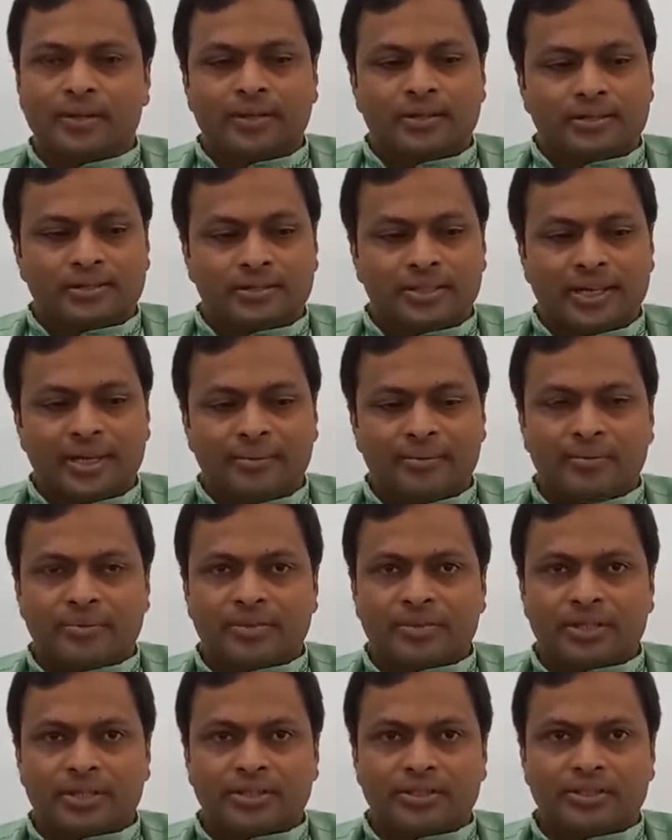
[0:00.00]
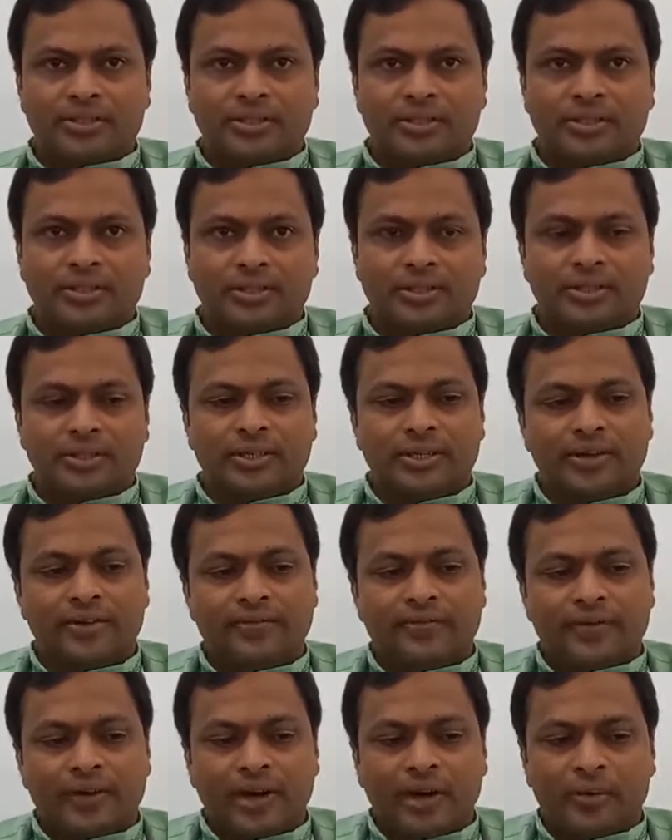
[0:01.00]
Same structure,
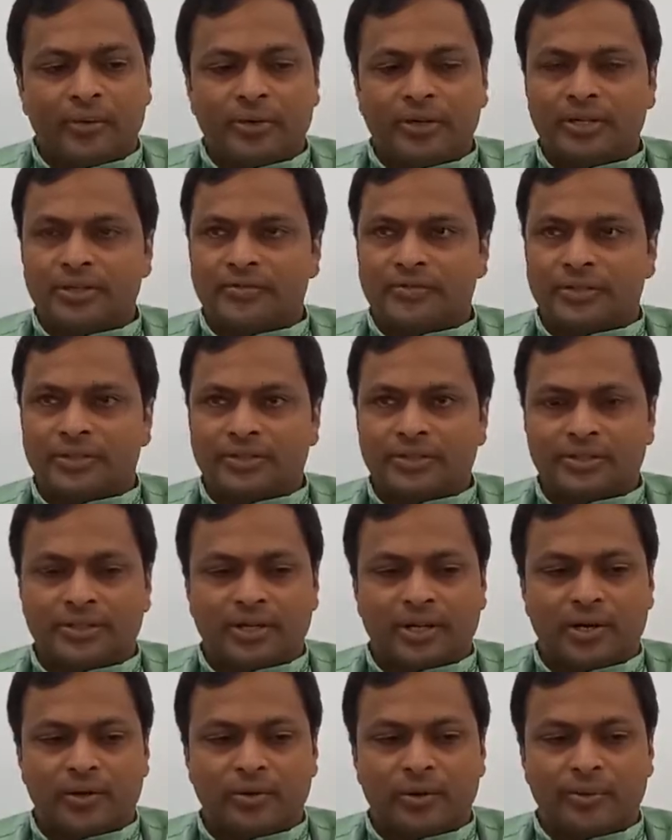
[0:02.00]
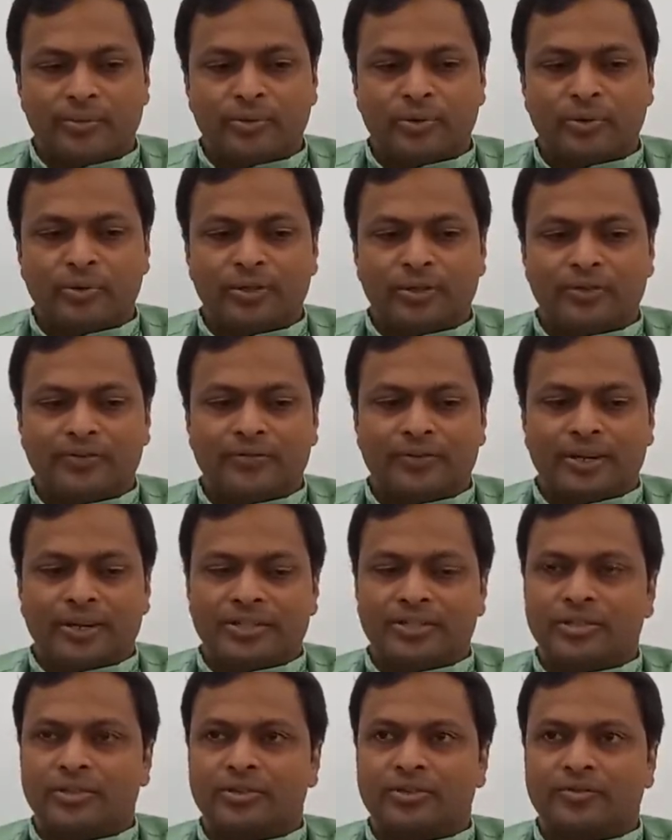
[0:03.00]
if how it is functioning, how I am doing the
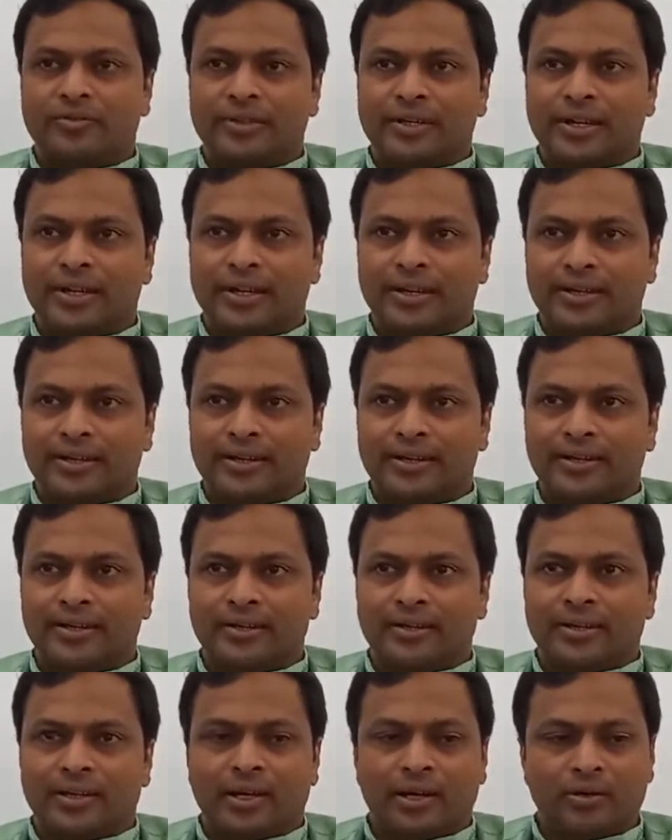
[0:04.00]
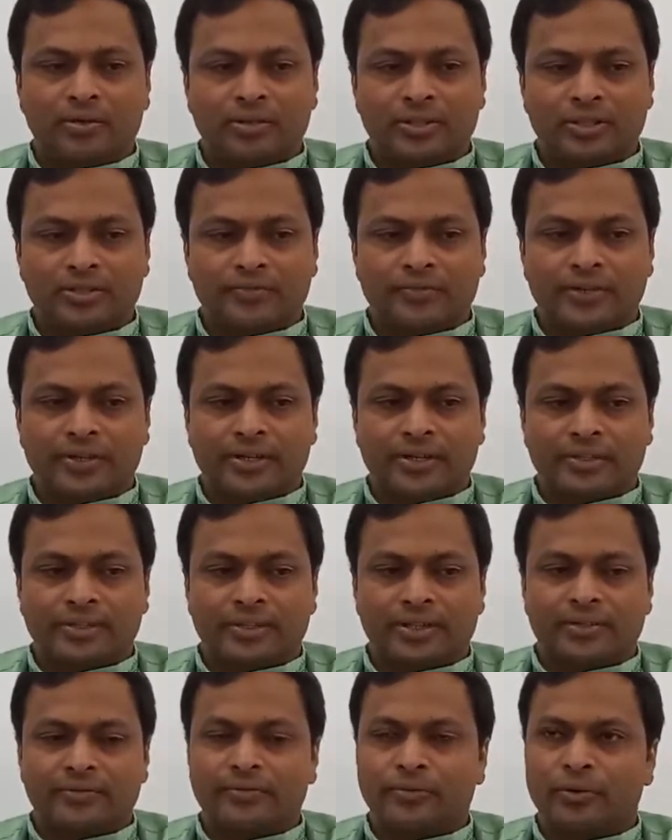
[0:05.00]
flexion of the hand, how these fingers
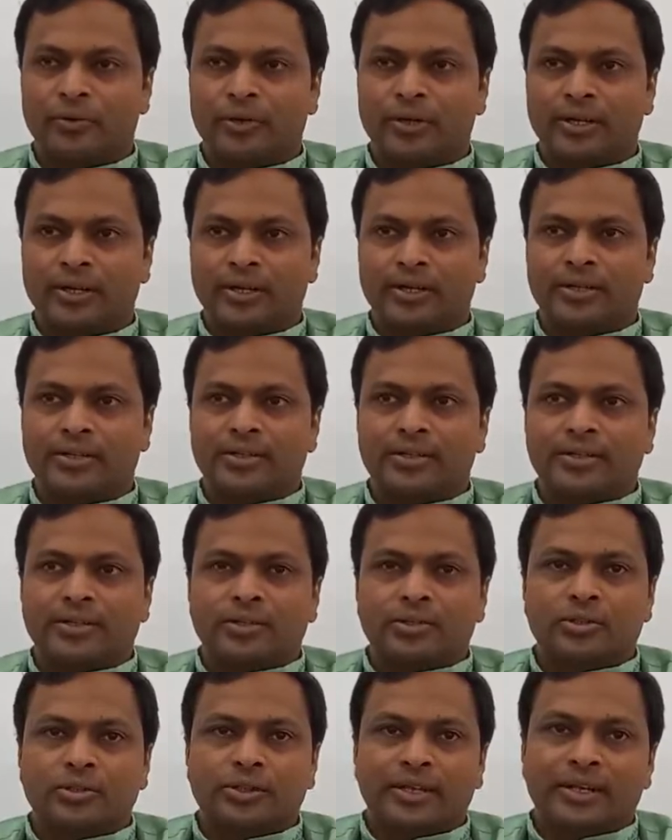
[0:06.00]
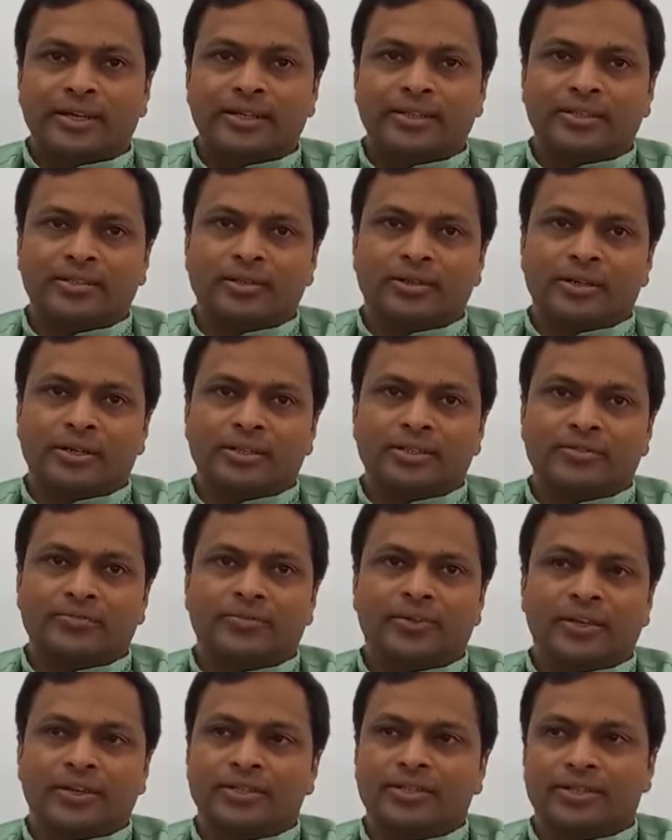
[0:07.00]
are folding, so that is called as
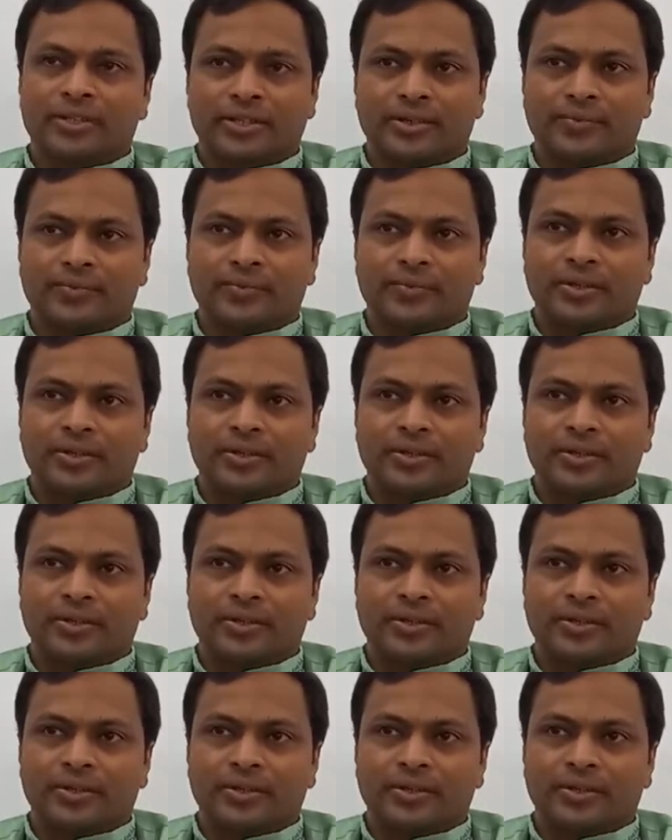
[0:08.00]
function.